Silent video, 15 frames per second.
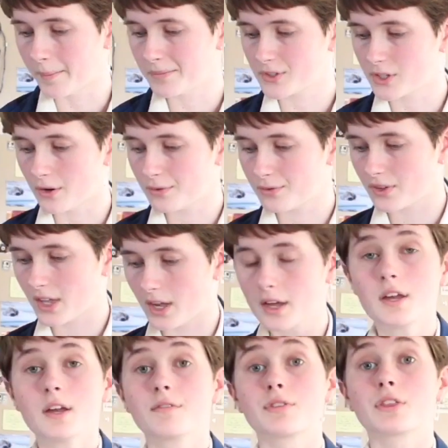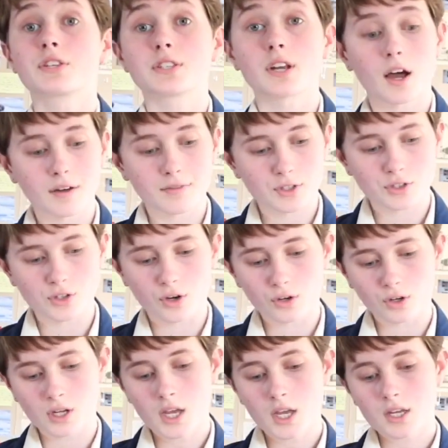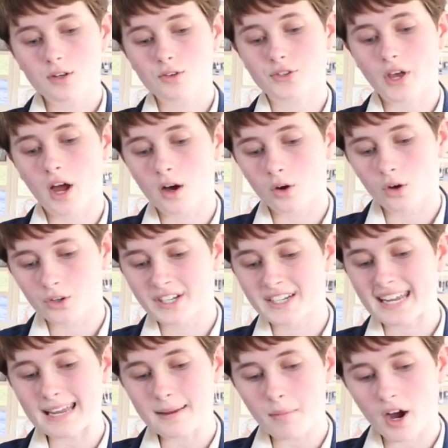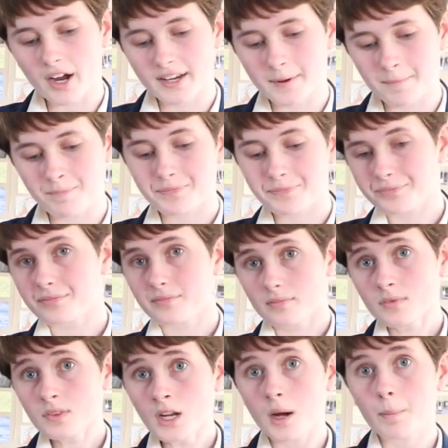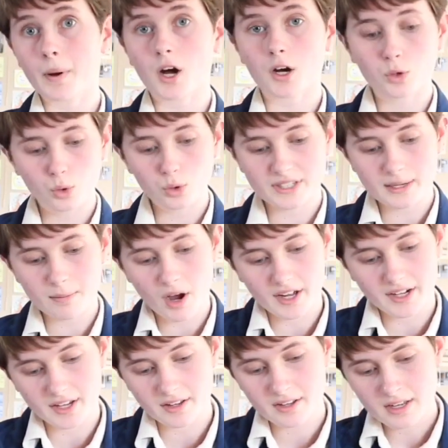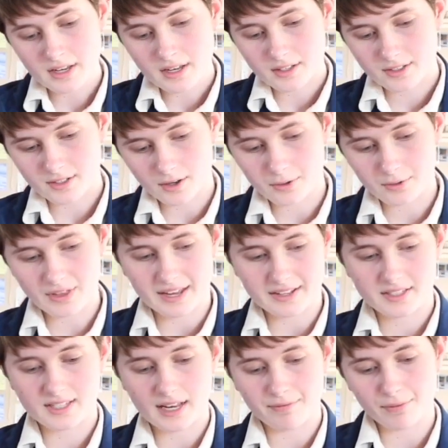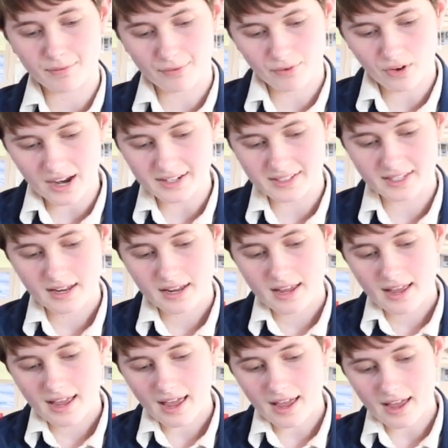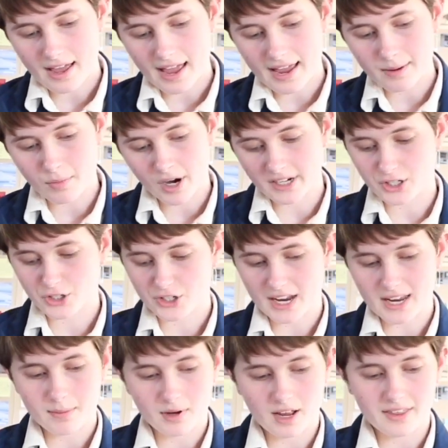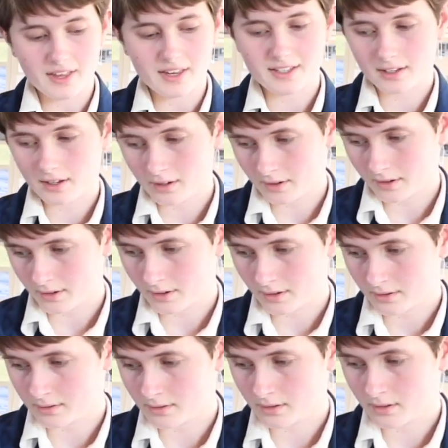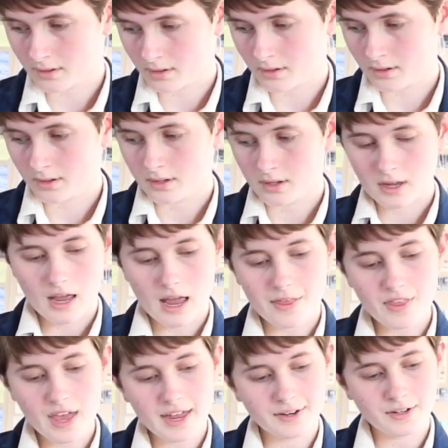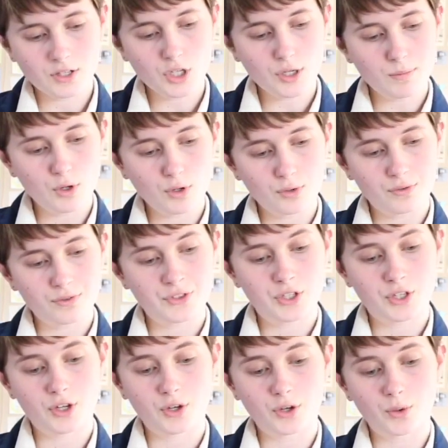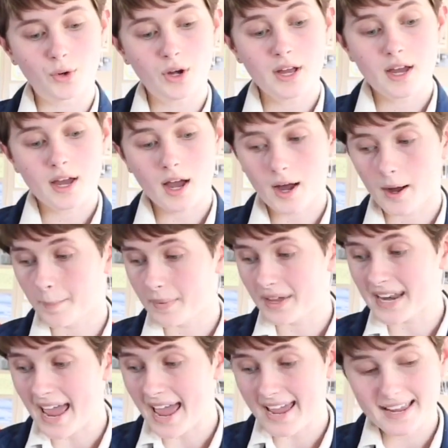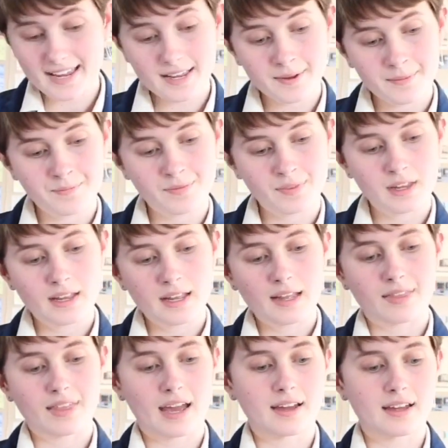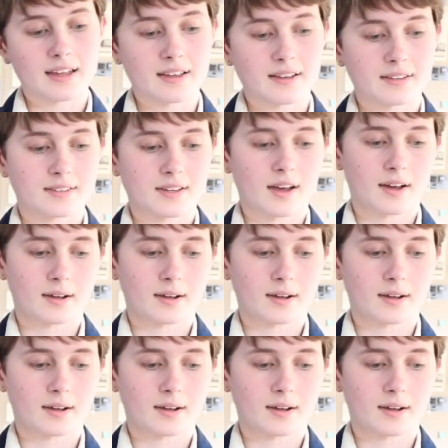So for the start of the song, you start on an E minor, a bar chord E minor, so that's 7th fret, A minor shape like this, and then you move to an A, that is